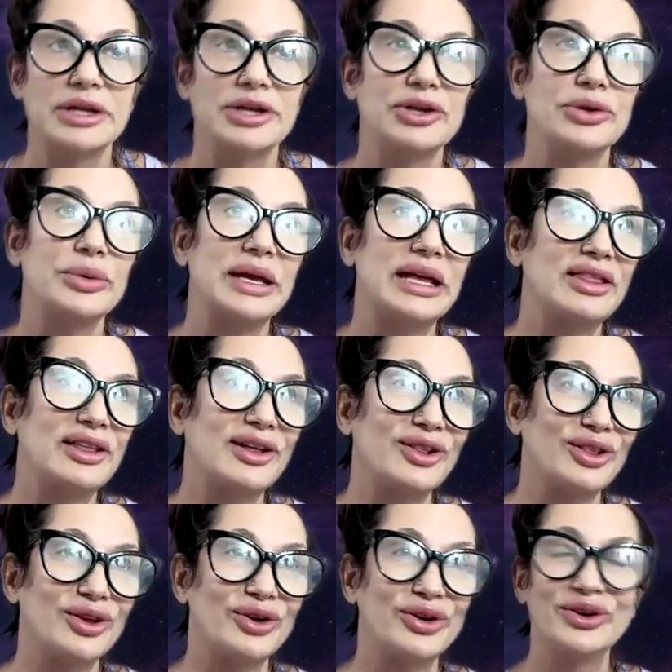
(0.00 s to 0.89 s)
You either
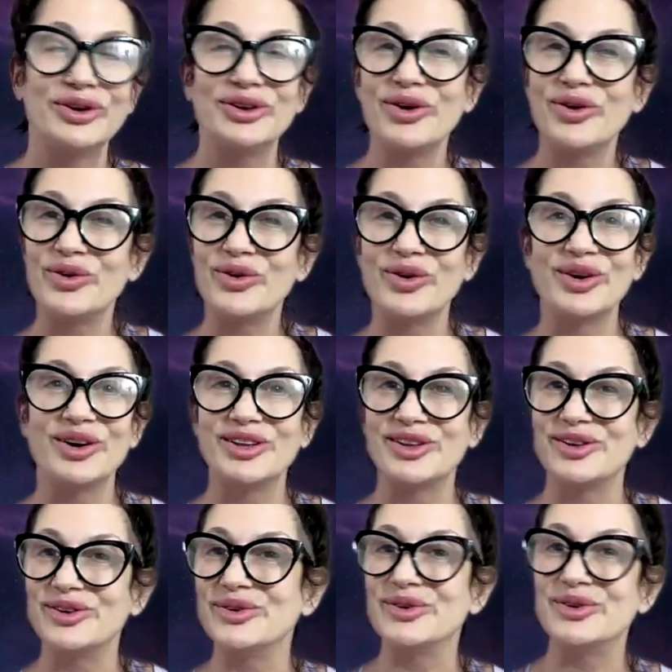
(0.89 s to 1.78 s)
learn or
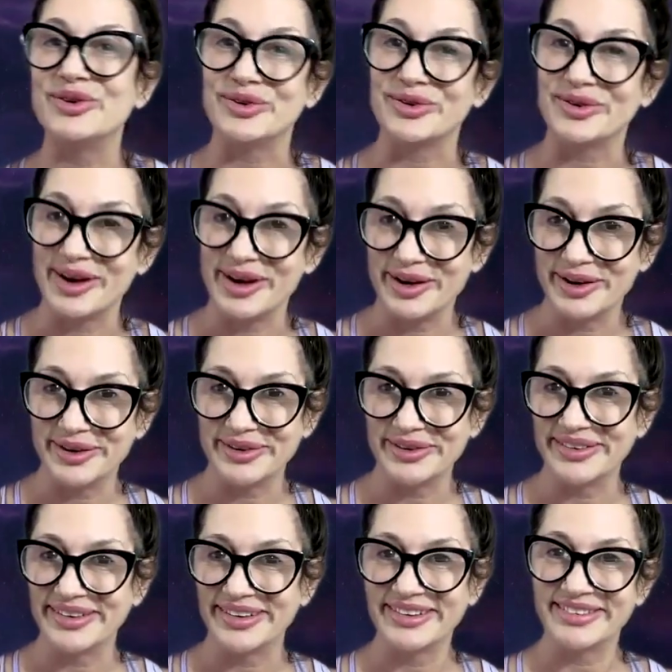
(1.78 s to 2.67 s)
you
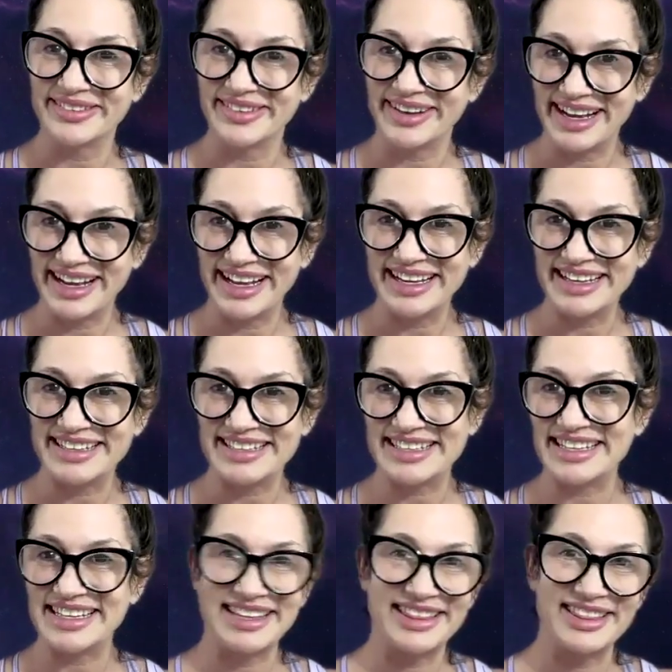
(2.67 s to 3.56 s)
grow, right?
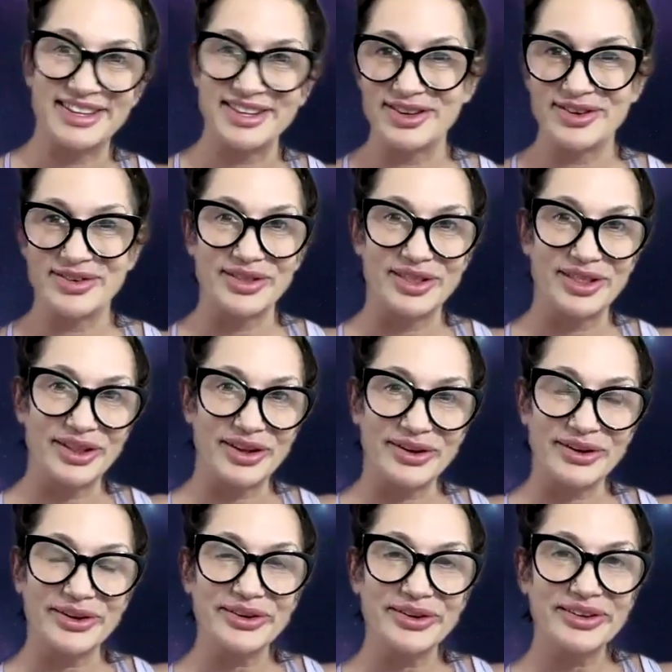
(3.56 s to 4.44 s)
Either you
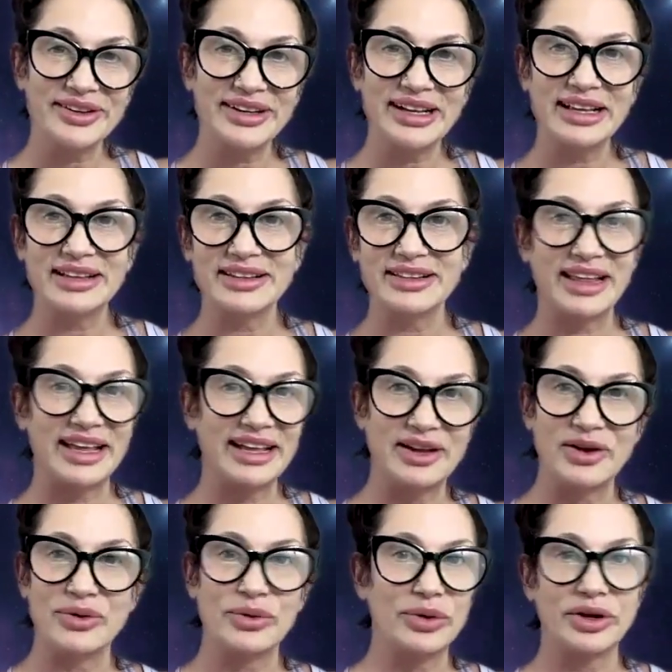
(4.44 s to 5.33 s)
learn,
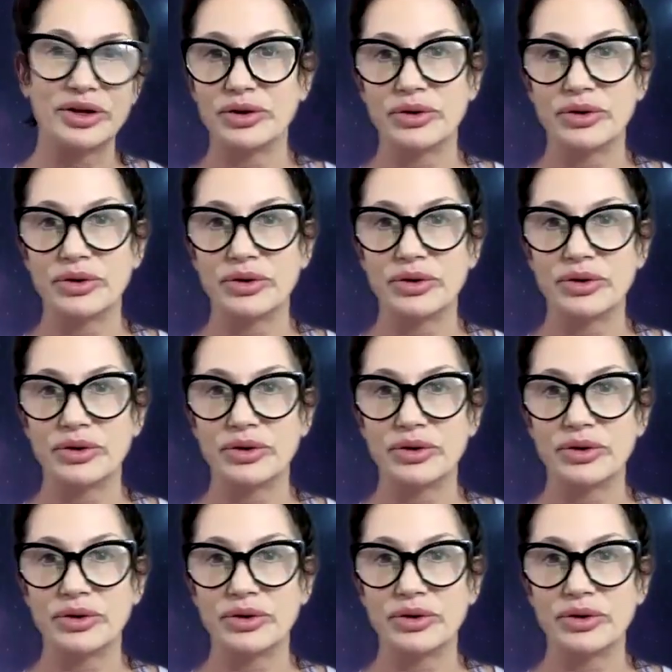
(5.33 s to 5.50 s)
like, or